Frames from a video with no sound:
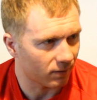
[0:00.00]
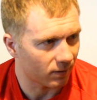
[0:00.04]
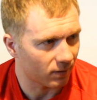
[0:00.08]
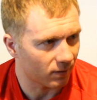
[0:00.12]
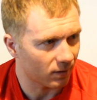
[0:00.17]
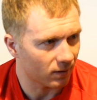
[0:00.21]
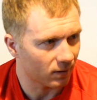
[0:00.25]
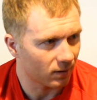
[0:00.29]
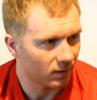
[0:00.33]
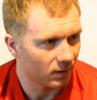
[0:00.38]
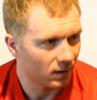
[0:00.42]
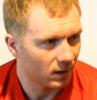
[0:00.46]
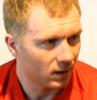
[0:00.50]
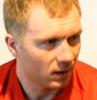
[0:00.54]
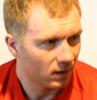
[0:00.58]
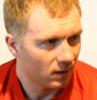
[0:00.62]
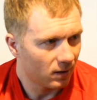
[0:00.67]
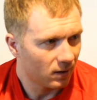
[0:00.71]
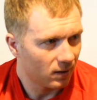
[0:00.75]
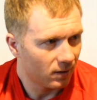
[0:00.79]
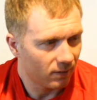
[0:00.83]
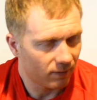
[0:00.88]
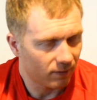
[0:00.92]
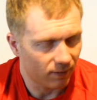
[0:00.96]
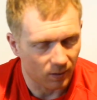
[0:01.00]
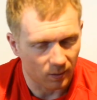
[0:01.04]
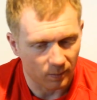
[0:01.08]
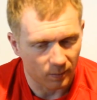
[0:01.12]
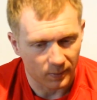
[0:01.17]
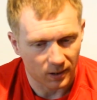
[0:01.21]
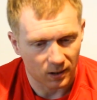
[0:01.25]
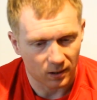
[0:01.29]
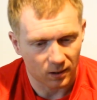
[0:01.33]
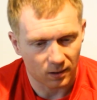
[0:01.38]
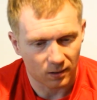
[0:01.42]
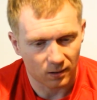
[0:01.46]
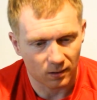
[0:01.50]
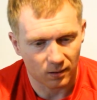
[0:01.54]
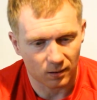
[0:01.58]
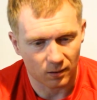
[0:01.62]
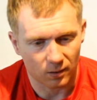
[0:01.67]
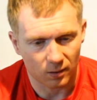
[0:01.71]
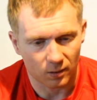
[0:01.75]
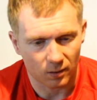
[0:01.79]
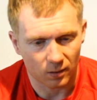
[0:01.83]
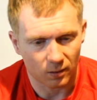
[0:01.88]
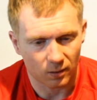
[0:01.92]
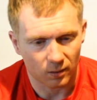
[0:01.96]
for a meal,
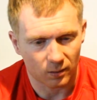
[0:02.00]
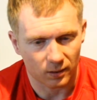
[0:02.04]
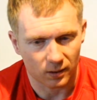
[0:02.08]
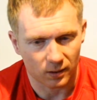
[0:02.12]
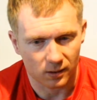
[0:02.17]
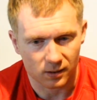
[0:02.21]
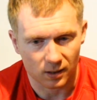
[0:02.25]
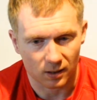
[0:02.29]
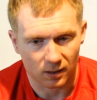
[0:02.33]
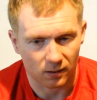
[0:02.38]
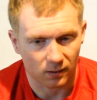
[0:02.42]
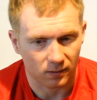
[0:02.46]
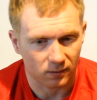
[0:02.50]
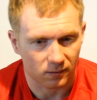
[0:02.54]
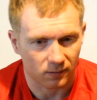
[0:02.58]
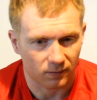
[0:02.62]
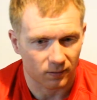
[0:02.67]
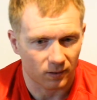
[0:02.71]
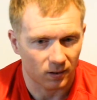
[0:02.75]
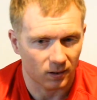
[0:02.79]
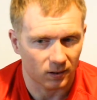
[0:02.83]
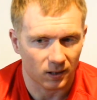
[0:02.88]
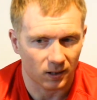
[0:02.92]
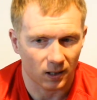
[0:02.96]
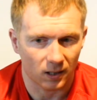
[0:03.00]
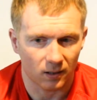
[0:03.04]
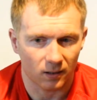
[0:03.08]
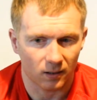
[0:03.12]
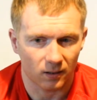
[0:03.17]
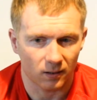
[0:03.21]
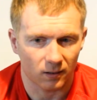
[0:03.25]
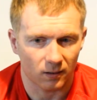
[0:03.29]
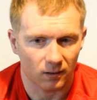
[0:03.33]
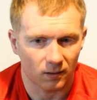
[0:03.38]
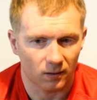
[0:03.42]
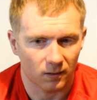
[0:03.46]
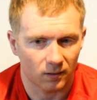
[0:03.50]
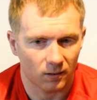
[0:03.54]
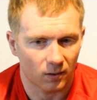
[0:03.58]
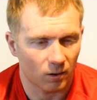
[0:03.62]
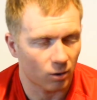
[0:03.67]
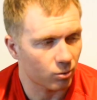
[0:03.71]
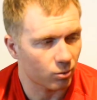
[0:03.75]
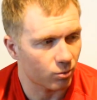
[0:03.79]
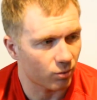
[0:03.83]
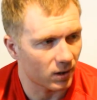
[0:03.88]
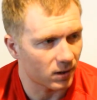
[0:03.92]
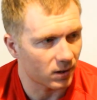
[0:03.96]
or he'd take us for a day at the
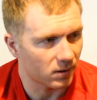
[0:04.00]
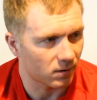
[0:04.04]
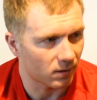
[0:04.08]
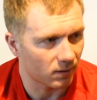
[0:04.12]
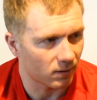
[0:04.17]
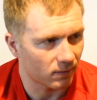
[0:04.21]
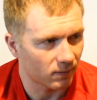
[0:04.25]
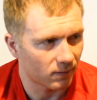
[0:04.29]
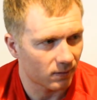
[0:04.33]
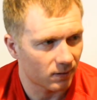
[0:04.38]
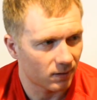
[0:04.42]
horse racing.